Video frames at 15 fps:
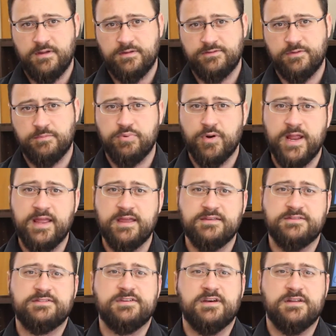to bring
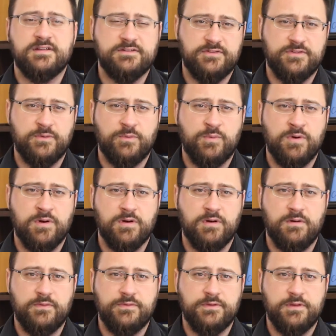his son into the world.